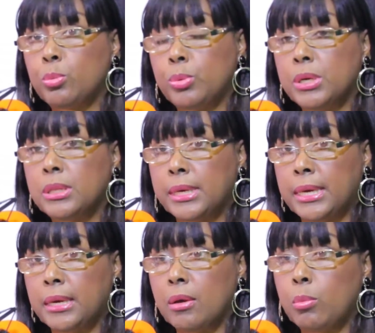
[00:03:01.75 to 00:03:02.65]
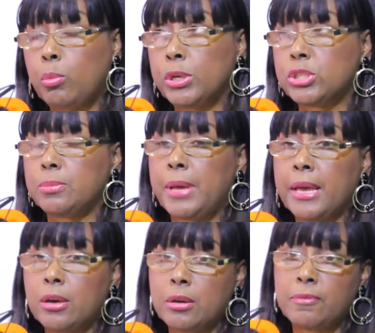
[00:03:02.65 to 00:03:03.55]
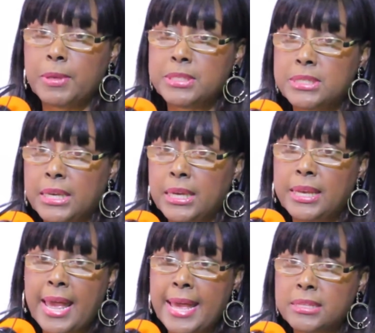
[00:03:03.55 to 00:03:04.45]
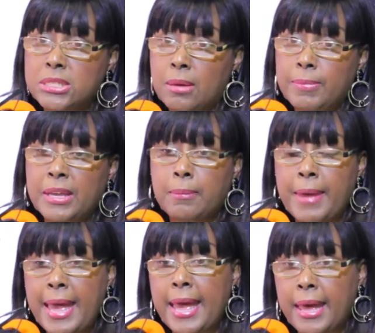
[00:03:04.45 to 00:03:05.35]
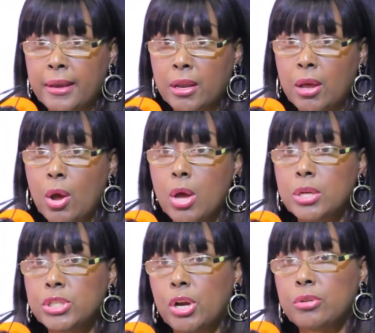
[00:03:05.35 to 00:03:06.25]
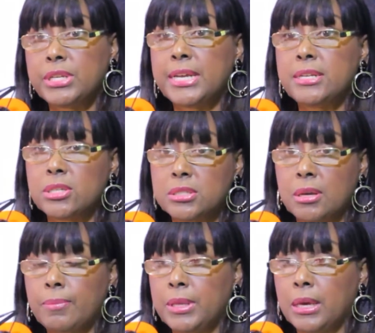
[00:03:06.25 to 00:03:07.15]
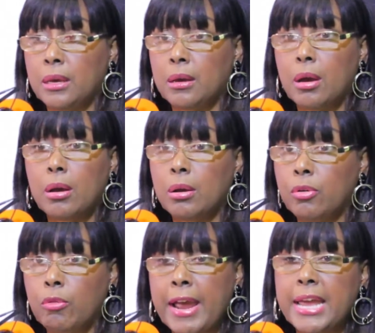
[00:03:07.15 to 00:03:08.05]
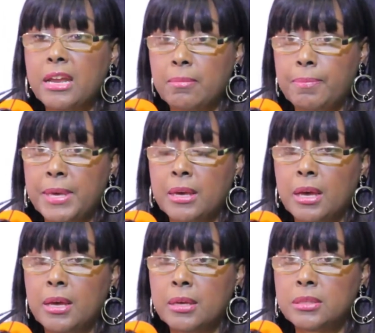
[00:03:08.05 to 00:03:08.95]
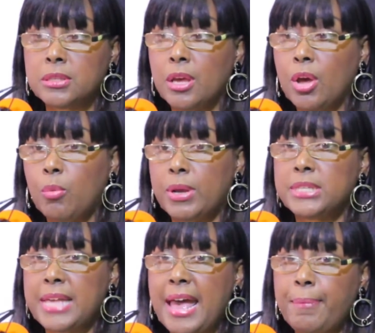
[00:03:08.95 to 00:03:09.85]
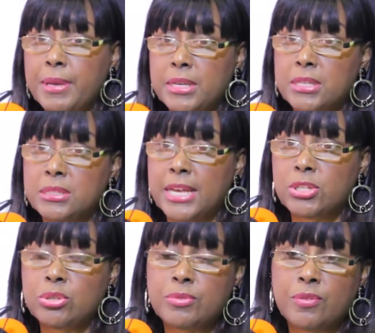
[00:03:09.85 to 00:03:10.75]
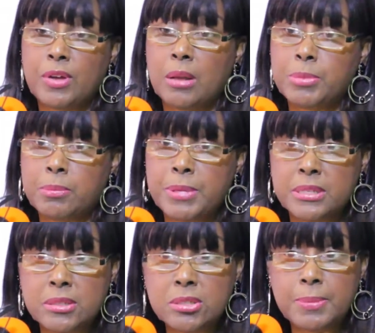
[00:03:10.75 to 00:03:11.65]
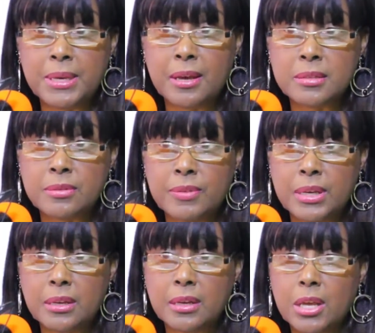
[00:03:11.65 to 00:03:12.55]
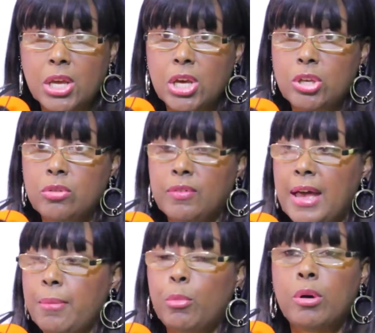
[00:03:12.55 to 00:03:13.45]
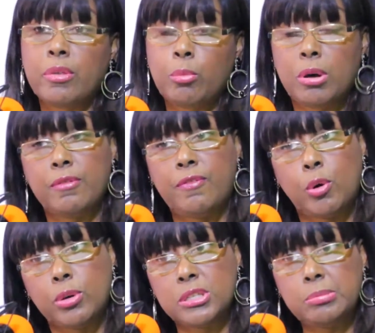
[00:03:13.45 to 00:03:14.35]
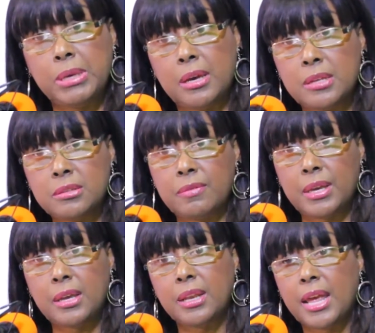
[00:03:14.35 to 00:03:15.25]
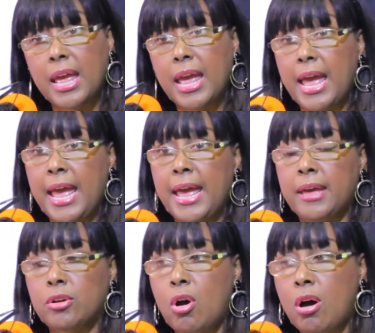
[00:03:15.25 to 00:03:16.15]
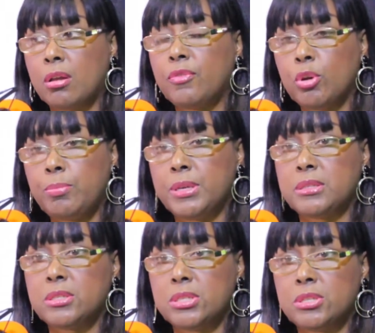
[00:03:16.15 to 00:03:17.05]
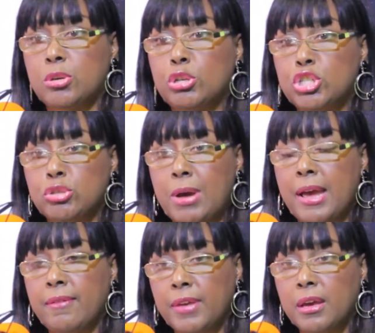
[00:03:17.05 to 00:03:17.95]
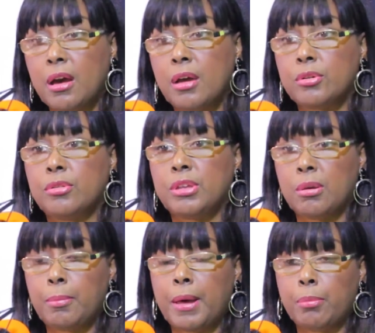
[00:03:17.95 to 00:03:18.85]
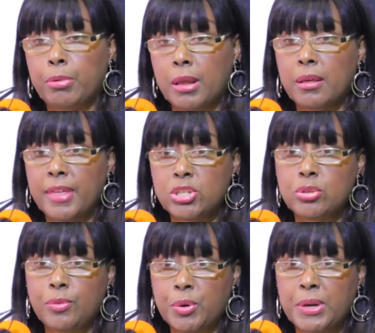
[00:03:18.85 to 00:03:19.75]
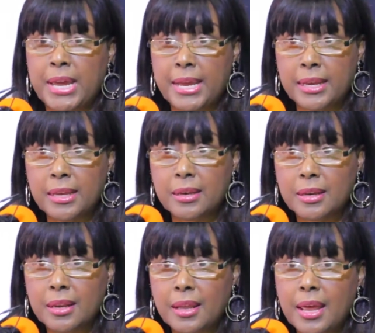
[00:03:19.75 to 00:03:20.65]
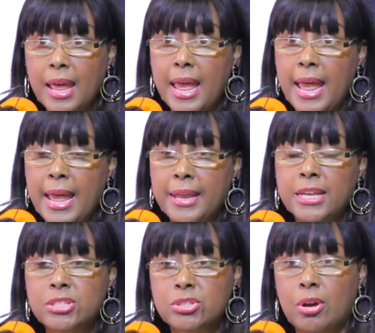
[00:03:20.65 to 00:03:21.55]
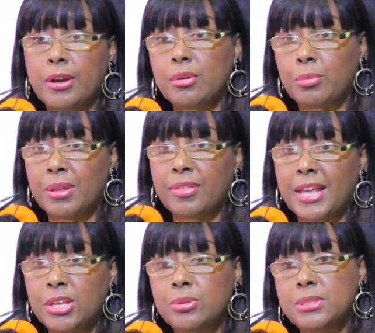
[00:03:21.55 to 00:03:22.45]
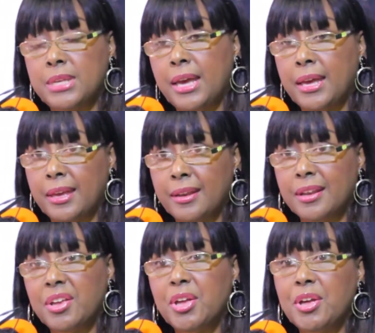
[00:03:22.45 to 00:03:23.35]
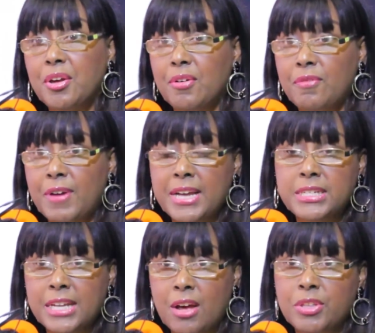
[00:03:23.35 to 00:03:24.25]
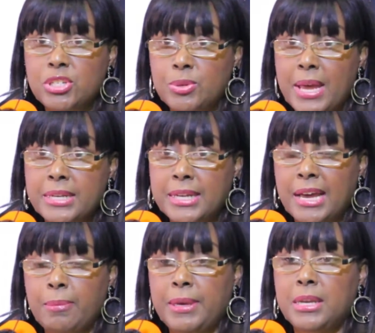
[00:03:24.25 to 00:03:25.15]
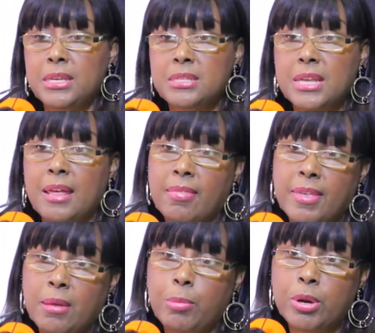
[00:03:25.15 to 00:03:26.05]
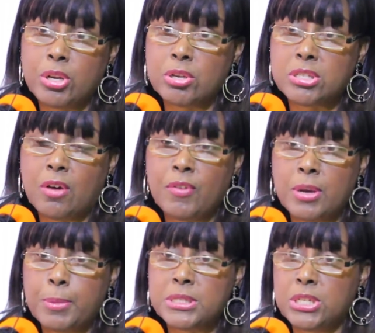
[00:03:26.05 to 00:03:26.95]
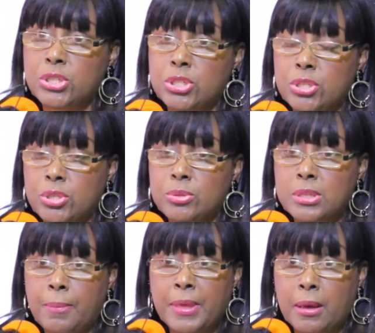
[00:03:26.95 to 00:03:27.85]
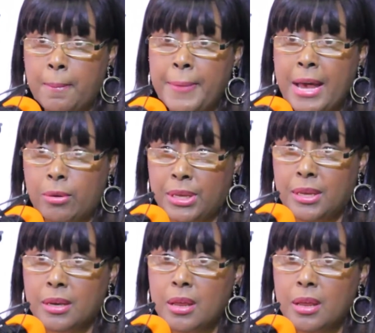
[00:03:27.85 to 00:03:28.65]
really, which could have been seen as something bad, turned into something great, because what has happened is that you've developed a business because of it. You've got more than one focus because of it. And all of your businesses are striving under the umbrella that you've created. And it started with, like you said, finding out that you had diabetes and then putting yourself in a position to do something about it.